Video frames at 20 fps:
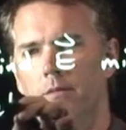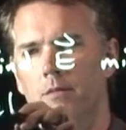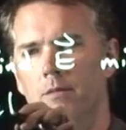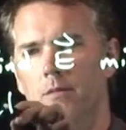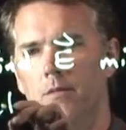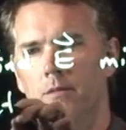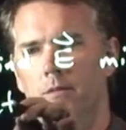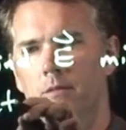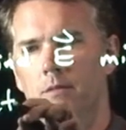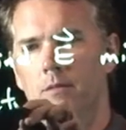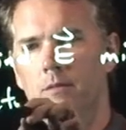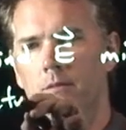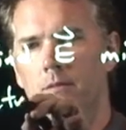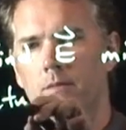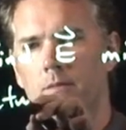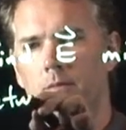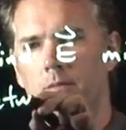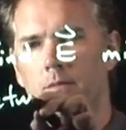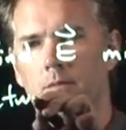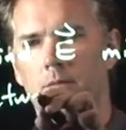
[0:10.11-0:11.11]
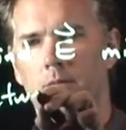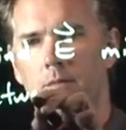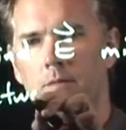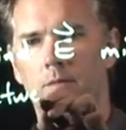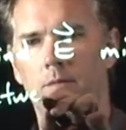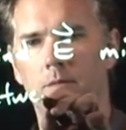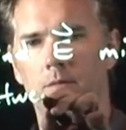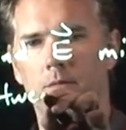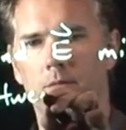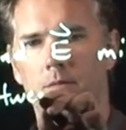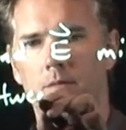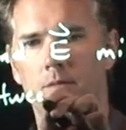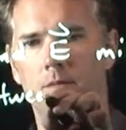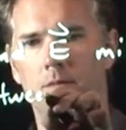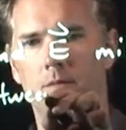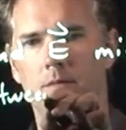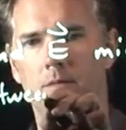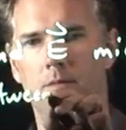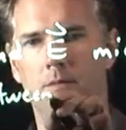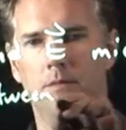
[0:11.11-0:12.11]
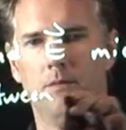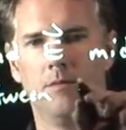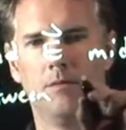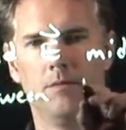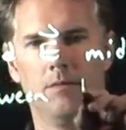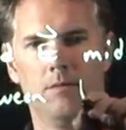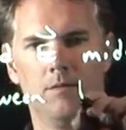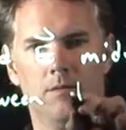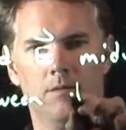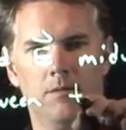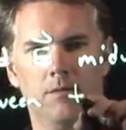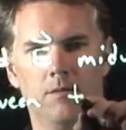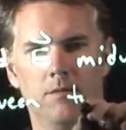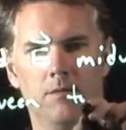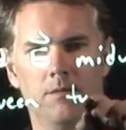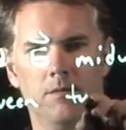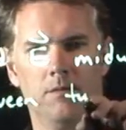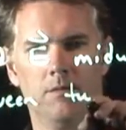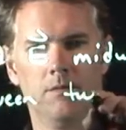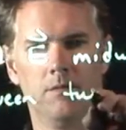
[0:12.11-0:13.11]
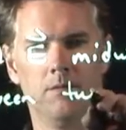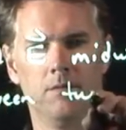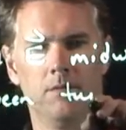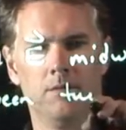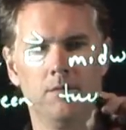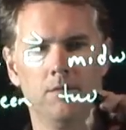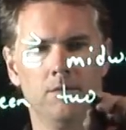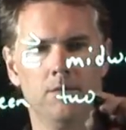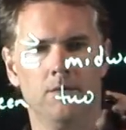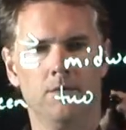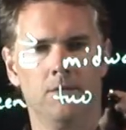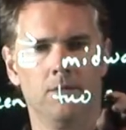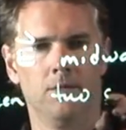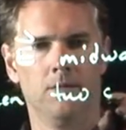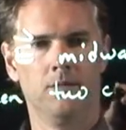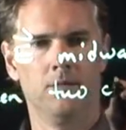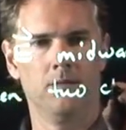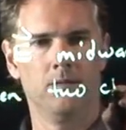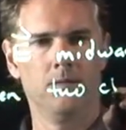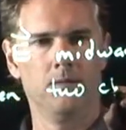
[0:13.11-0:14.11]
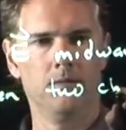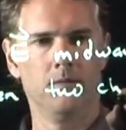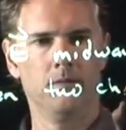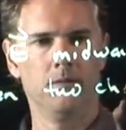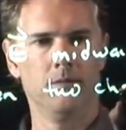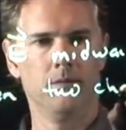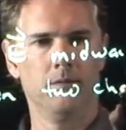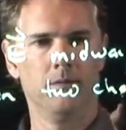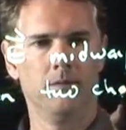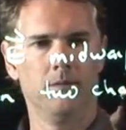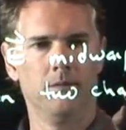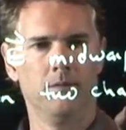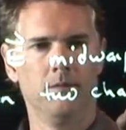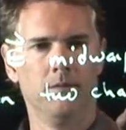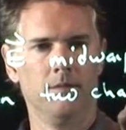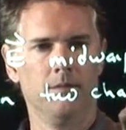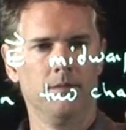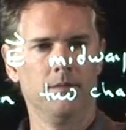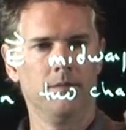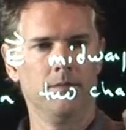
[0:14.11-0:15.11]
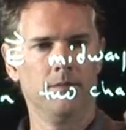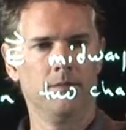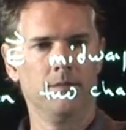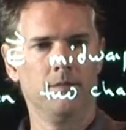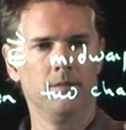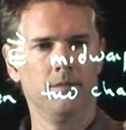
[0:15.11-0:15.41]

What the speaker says: Nothing is said.